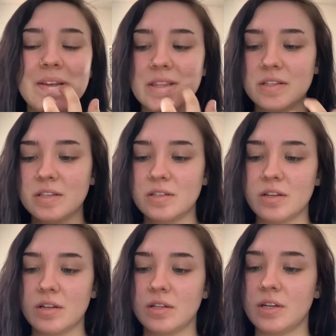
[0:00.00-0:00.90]
This is
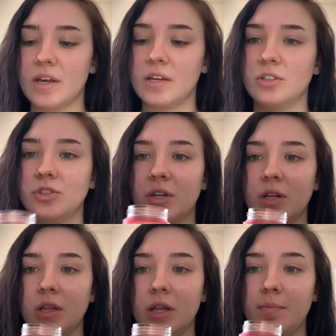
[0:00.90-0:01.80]
the Laneige
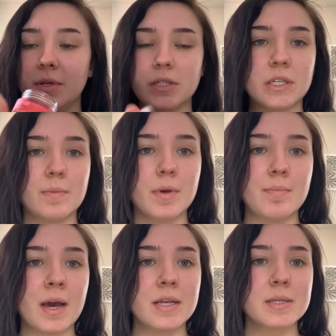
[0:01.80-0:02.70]
Lip Sleeping
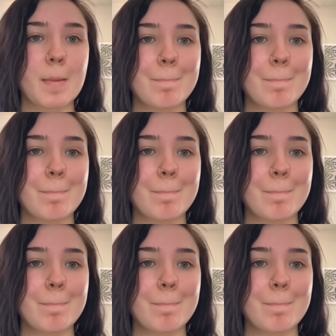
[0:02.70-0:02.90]
Mask.